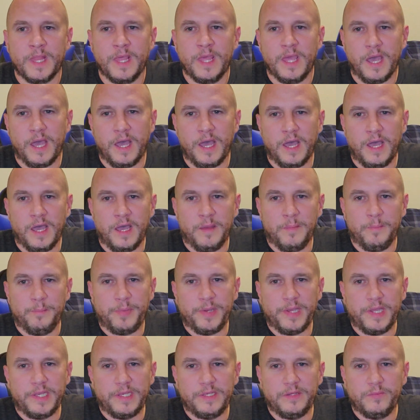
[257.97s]

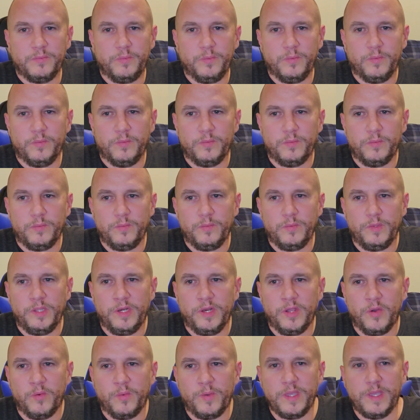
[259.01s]
But
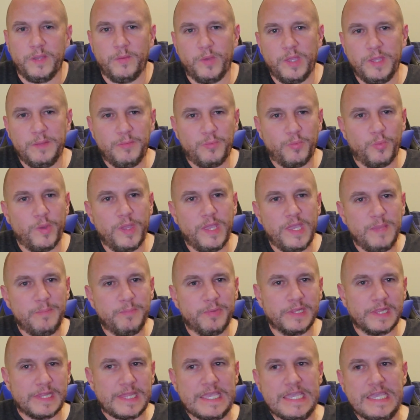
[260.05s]
we
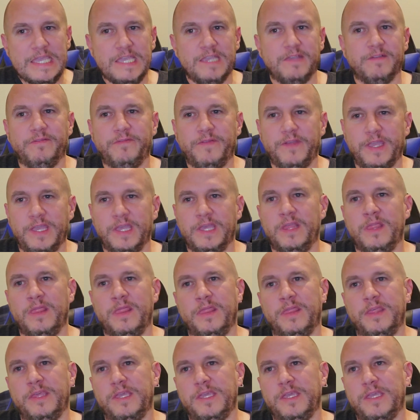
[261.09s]
believe
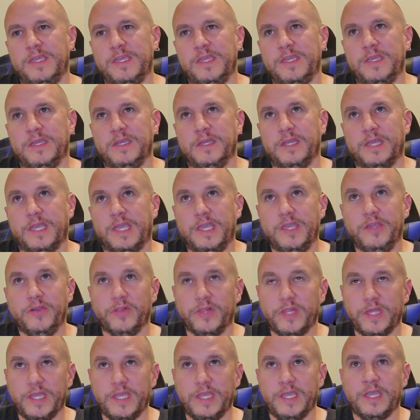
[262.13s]
in the
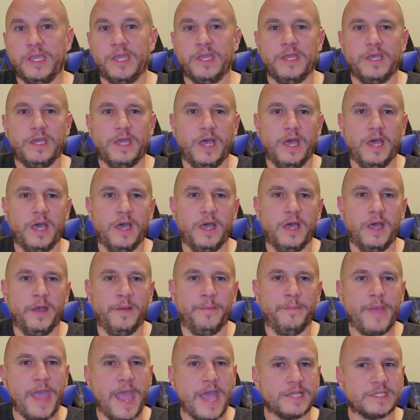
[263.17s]
healing
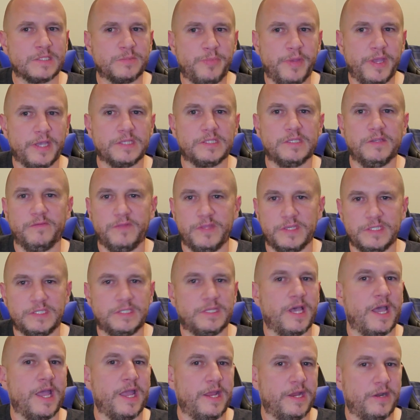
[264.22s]
aspects of this
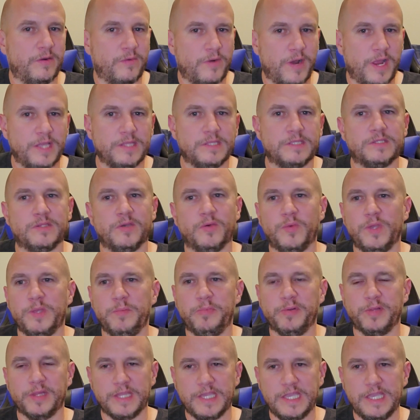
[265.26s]
diet, right? So we
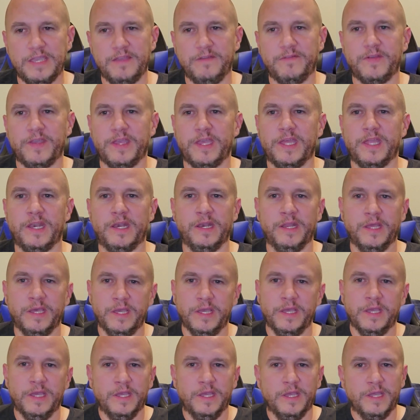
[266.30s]
believe in
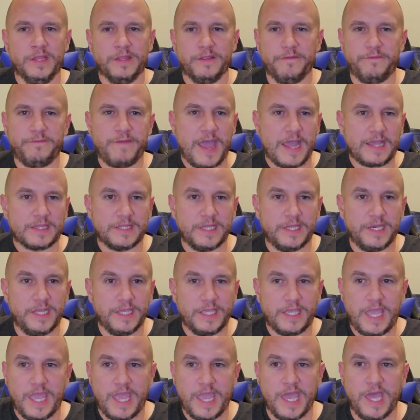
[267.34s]
the fact that
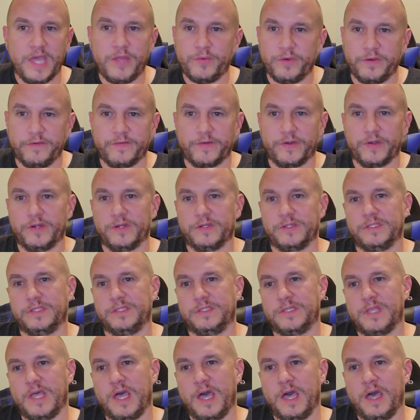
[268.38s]
it can
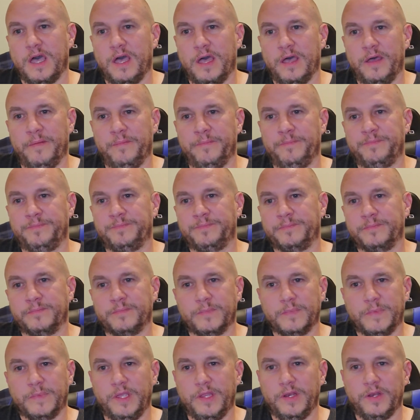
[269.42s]
reverse, certain
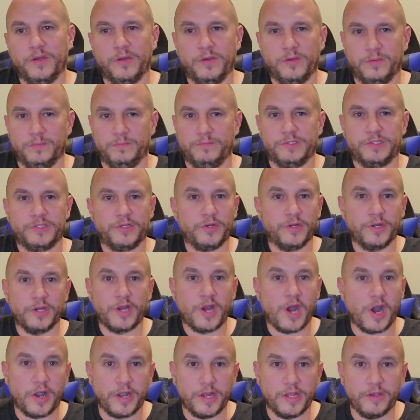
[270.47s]

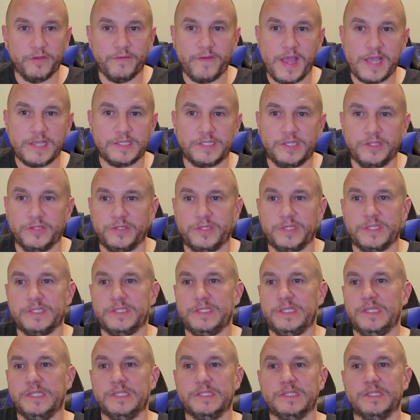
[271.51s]
cardiovascular
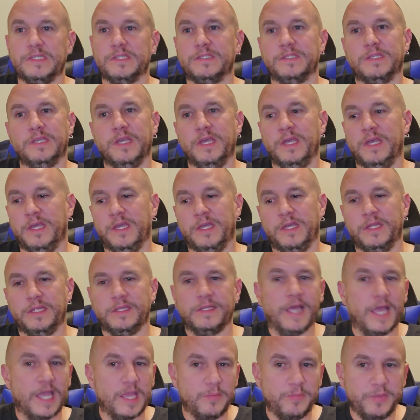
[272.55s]
diseases,
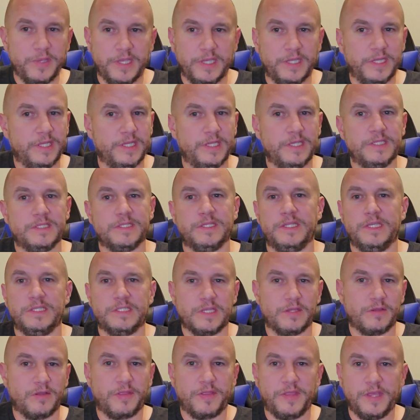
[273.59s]
diabetes, and these
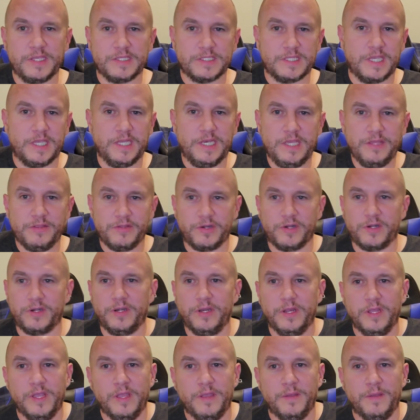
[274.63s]
other things. It can either